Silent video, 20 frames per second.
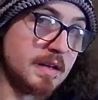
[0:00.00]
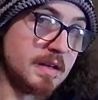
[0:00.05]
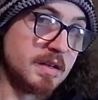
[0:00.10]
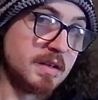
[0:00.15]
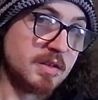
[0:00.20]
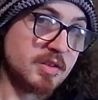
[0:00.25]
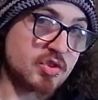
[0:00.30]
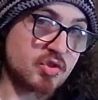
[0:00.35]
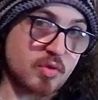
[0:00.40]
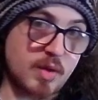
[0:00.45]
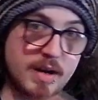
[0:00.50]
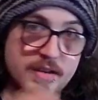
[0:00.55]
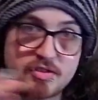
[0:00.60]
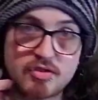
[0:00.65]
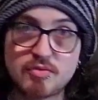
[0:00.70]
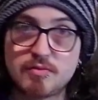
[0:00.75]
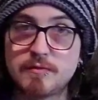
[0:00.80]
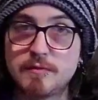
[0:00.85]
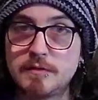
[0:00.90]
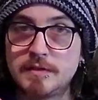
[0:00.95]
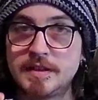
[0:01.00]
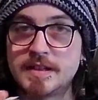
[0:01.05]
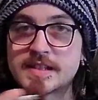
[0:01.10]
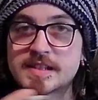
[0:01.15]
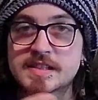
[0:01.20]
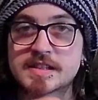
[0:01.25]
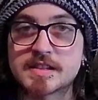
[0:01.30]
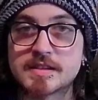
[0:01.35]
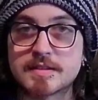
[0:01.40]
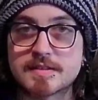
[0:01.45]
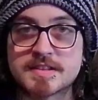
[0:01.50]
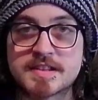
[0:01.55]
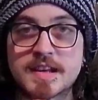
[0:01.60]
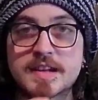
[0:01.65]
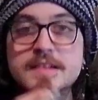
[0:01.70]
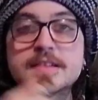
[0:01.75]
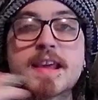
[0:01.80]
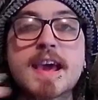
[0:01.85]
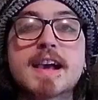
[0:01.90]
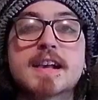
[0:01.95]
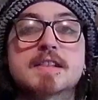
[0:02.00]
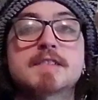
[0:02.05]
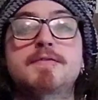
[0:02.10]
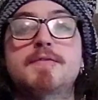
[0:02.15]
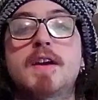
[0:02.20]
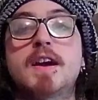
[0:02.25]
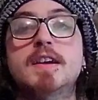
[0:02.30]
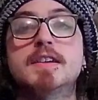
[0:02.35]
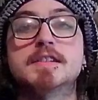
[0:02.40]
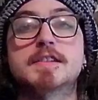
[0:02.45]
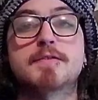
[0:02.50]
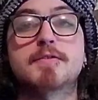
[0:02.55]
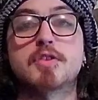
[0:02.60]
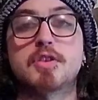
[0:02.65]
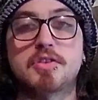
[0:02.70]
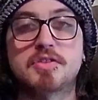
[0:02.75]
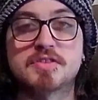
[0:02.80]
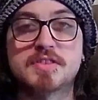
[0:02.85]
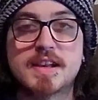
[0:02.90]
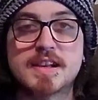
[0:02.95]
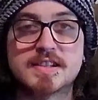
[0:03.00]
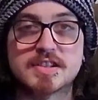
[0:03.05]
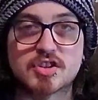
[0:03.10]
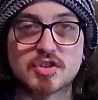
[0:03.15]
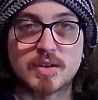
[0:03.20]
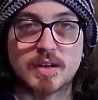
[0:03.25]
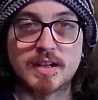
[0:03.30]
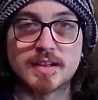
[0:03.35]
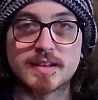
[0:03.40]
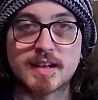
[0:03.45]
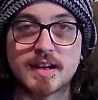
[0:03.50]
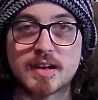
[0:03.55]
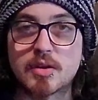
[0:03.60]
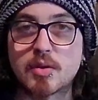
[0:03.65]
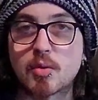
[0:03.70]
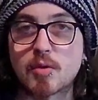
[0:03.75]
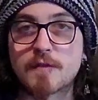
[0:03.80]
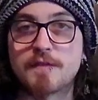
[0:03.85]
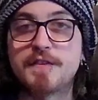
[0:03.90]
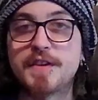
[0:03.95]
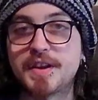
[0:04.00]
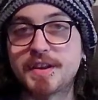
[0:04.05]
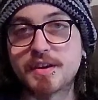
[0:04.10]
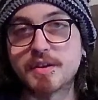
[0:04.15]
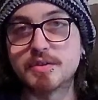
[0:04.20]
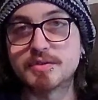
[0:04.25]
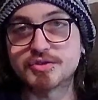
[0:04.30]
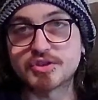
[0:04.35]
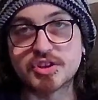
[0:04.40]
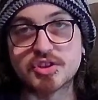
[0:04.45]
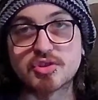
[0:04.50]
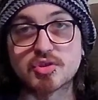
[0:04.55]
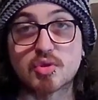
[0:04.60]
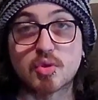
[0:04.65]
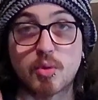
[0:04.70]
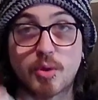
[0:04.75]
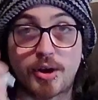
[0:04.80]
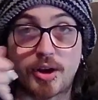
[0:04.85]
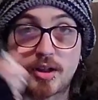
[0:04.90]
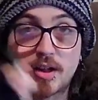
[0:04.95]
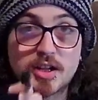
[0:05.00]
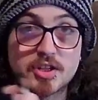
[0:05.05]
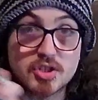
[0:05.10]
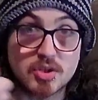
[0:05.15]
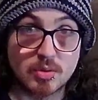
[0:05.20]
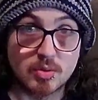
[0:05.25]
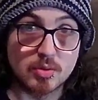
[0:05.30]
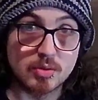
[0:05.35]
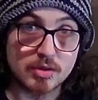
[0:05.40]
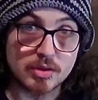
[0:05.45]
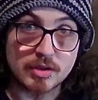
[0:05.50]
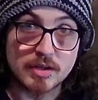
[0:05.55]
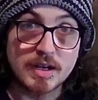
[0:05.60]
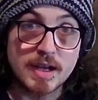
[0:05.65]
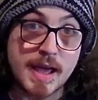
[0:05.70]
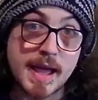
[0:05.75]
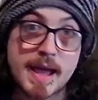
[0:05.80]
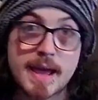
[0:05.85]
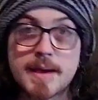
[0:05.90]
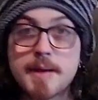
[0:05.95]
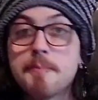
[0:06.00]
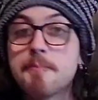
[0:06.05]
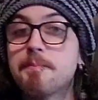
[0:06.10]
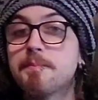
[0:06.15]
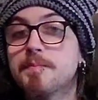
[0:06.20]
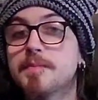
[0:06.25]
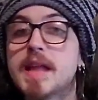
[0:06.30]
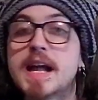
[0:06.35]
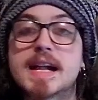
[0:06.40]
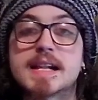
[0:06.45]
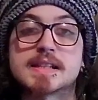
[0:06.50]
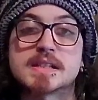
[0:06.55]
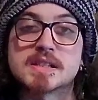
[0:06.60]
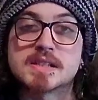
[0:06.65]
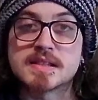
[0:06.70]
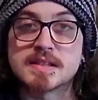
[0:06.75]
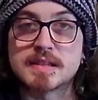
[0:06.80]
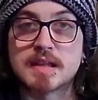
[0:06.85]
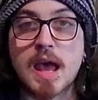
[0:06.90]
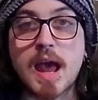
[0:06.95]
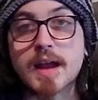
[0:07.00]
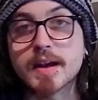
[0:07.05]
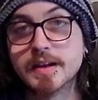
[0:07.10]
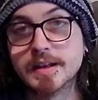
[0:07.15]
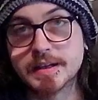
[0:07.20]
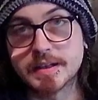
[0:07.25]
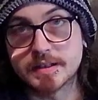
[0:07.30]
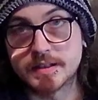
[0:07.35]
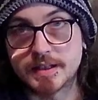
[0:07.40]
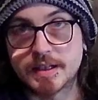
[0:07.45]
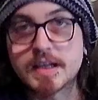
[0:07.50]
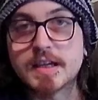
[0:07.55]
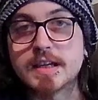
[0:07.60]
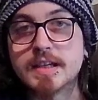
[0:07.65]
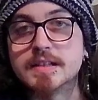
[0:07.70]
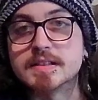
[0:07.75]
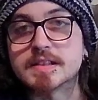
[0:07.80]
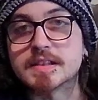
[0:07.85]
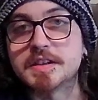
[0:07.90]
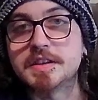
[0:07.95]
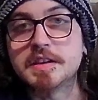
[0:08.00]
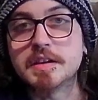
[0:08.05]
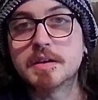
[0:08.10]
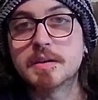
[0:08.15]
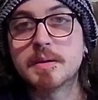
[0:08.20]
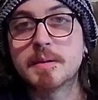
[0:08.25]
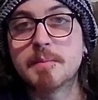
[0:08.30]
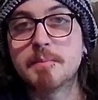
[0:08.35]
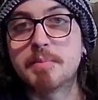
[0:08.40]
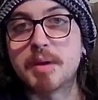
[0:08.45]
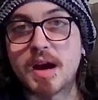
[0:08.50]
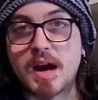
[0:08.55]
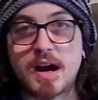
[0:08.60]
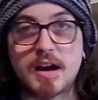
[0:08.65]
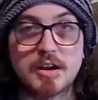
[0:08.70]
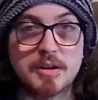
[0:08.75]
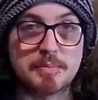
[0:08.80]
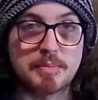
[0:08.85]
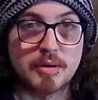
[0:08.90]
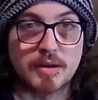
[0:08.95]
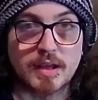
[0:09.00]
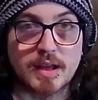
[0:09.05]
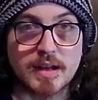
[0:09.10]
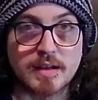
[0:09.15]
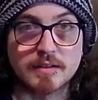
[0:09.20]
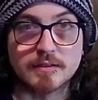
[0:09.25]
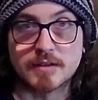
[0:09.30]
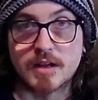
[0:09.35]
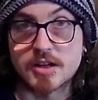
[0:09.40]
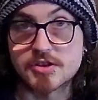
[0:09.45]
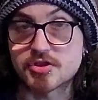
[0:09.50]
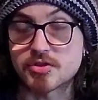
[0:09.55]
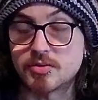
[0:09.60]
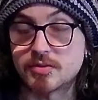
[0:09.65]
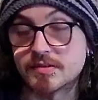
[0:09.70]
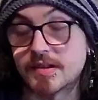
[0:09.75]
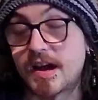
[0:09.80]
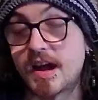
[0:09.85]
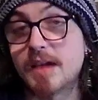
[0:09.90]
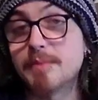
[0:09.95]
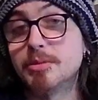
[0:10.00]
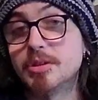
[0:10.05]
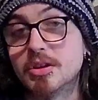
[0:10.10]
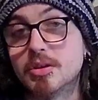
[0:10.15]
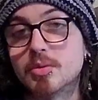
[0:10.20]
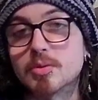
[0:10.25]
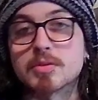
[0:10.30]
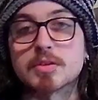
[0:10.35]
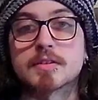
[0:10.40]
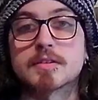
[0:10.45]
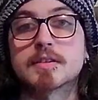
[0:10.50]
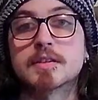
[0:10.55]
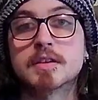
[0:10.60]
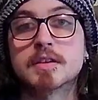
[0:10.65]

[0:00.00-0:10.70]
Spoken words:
trying to list, say, text files, if you're using that as training data, or videos in chronological order, that's technically easy, but how do you put it in logical timeable order?